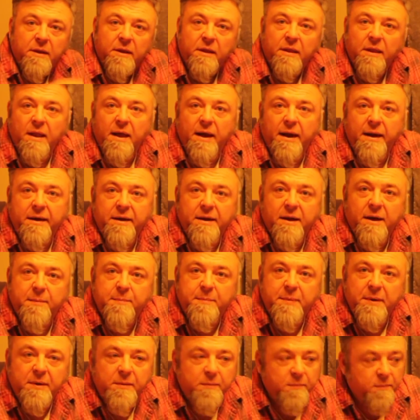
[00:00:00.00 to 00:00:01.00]
lined
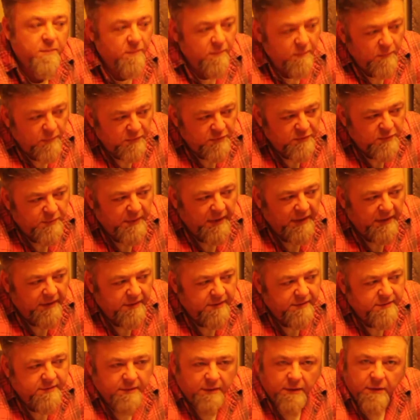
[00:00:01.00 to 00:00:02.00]
up and we'll tweak
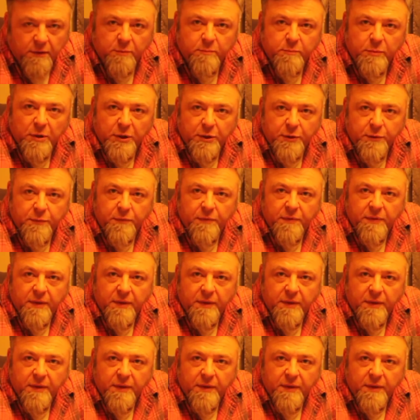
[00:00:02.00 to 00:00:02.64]
this little balloon